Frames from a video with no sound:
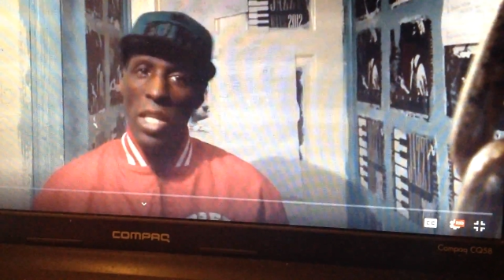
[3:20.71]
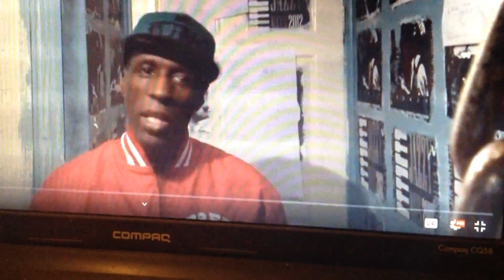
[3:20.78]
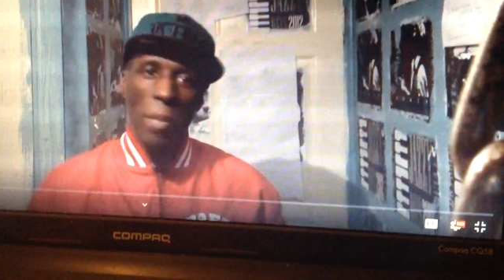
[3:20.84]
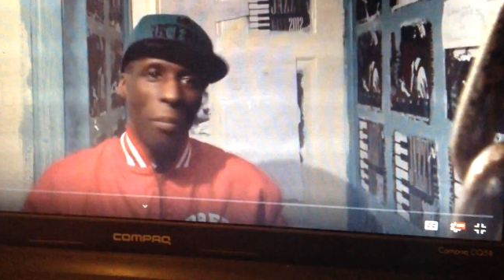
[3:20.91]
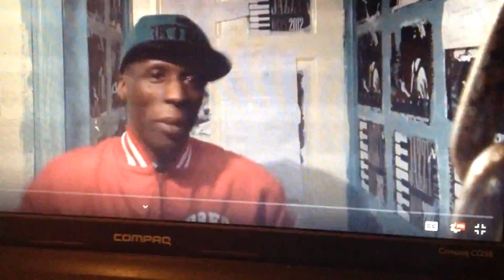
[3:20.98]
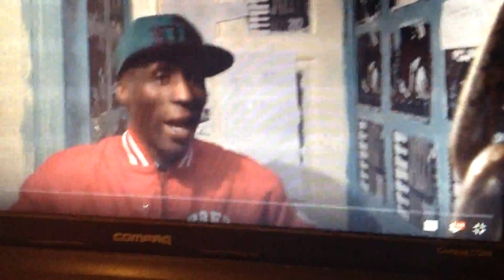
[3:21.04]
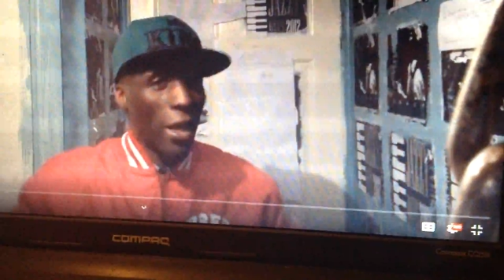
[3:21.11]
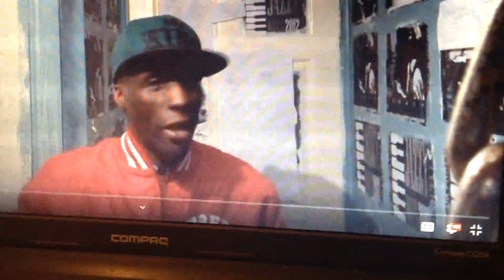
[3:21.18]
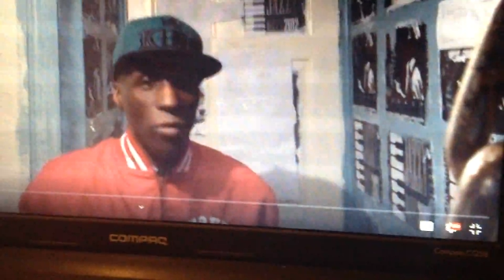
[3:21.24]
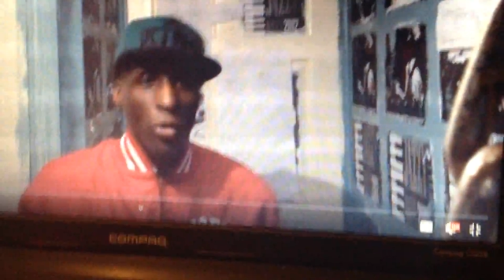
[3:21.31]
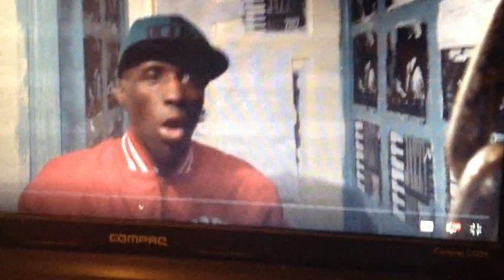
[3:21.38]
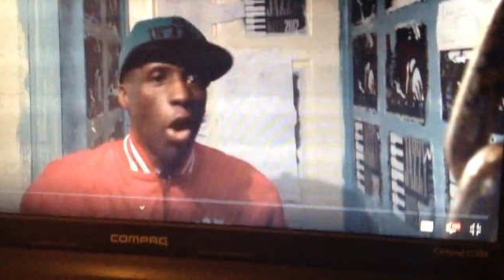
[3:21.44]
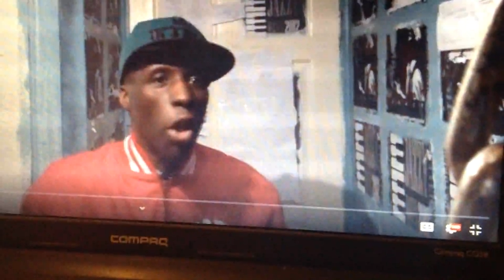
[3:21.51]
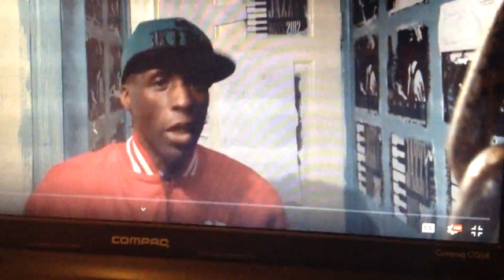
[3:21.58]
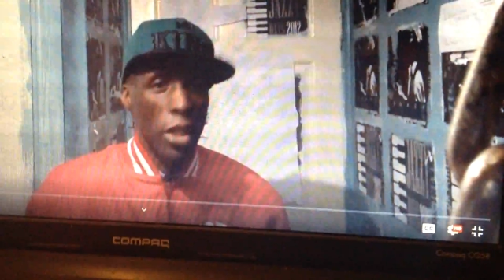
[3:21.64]
because it
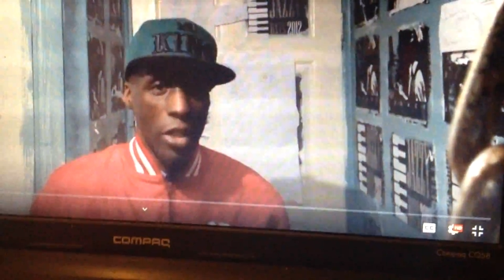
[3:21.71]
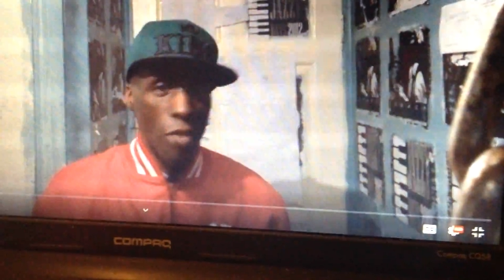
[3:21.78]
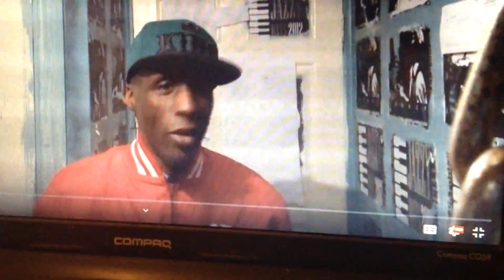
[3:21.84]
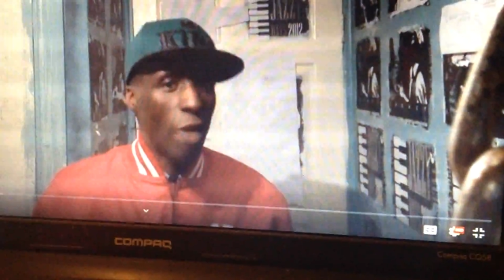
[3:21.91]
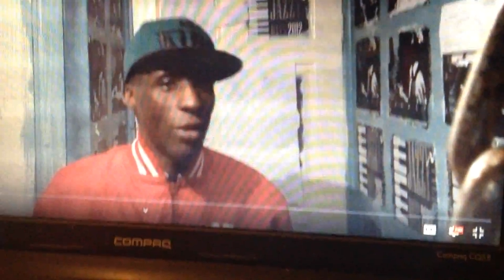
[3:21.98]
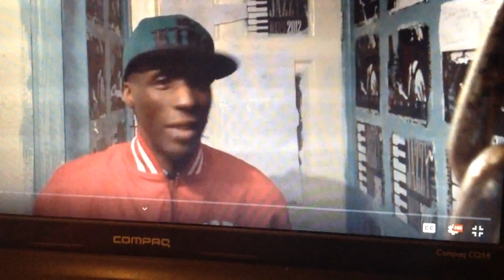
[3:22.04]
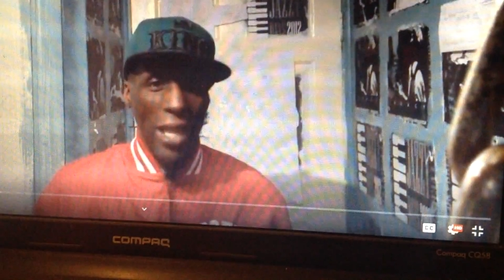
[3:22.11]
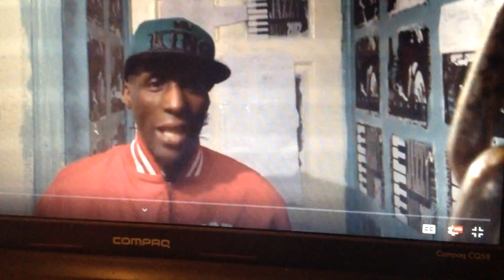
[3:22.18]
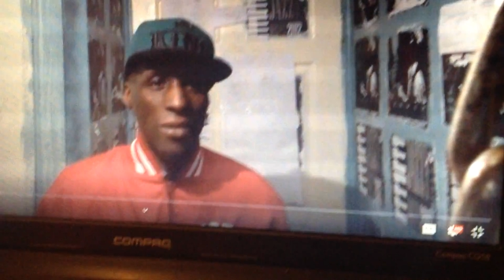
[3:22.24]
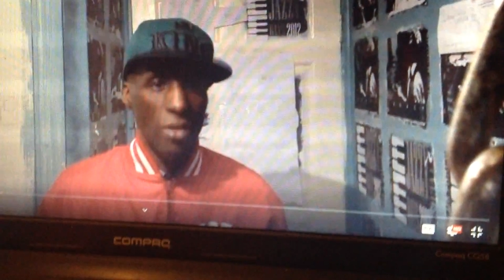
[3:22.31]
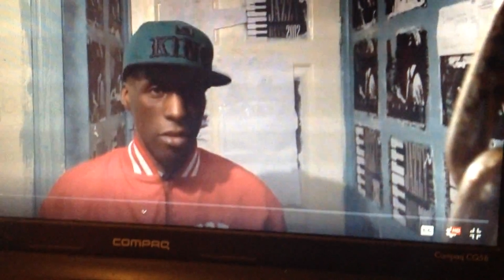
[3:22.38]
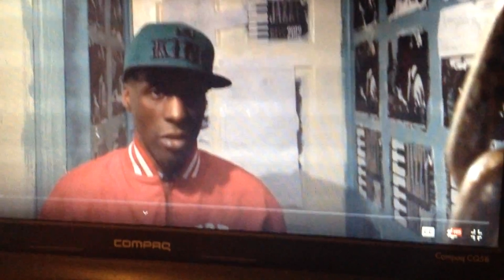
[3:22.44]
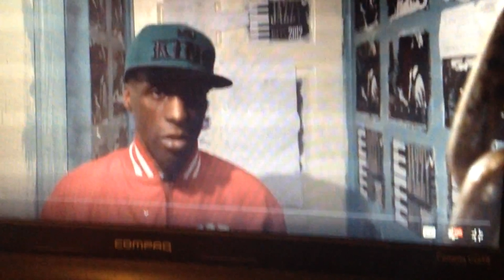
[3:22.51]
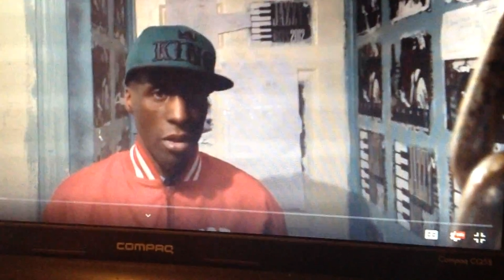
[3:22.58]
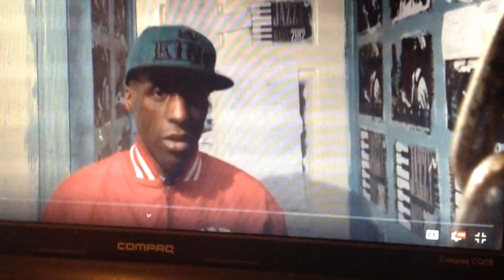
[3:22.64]
relaxes the brain and it
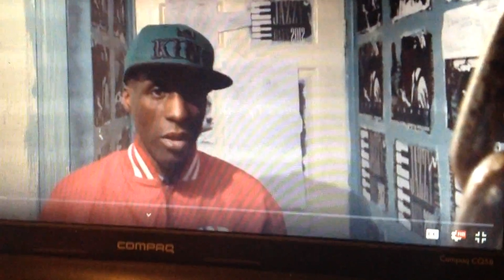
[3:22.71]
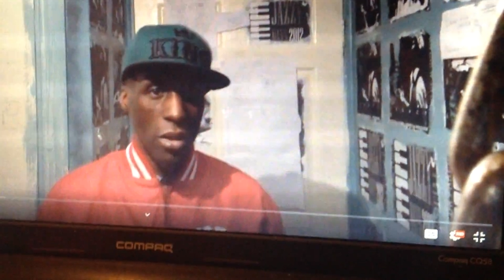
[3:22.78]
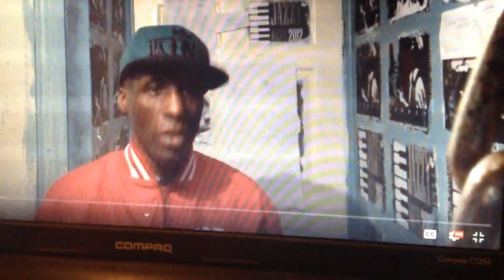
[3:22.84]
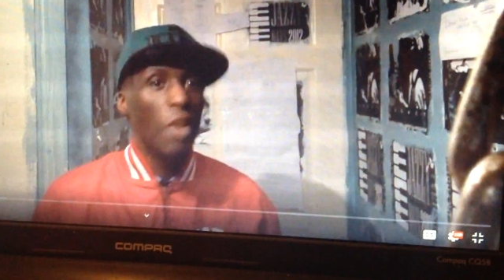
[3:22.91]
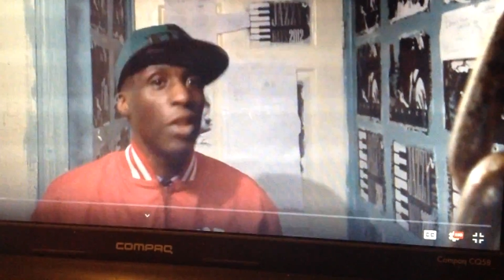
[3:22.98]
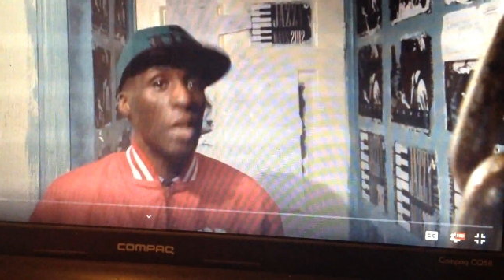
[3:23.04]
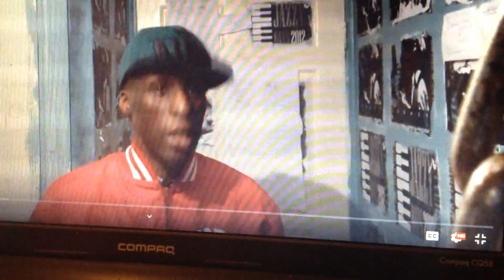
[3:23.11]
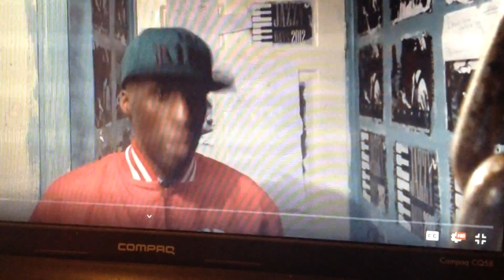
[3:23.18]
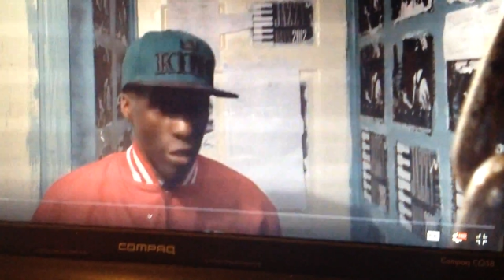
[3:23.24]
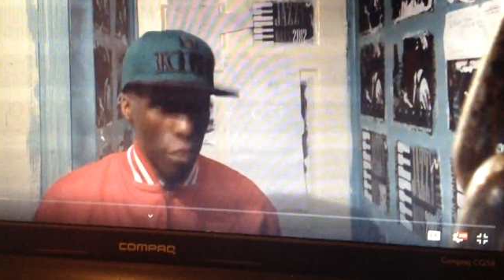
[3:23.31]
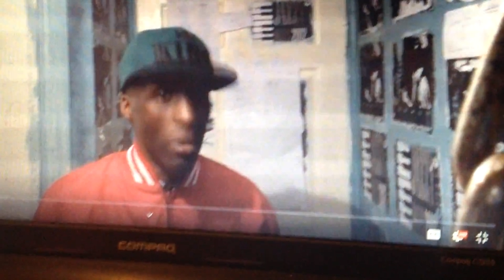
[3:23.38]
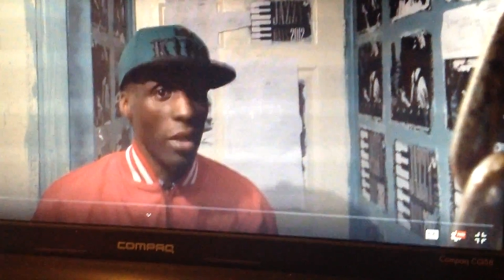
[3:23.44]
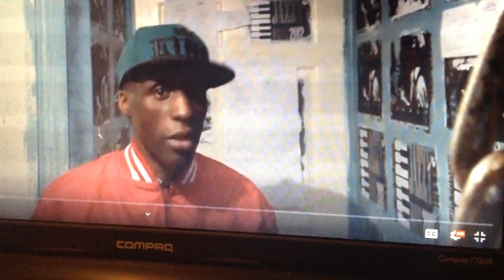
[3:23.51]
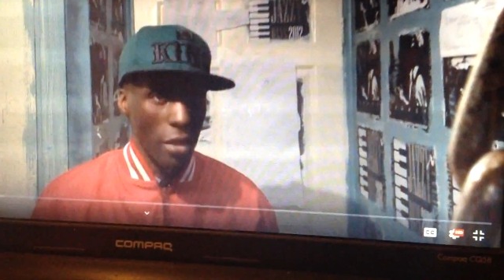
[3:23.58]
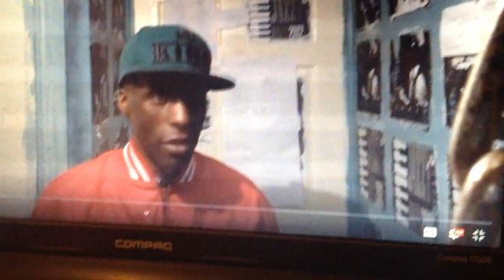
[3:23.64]
gives you, it's more fun,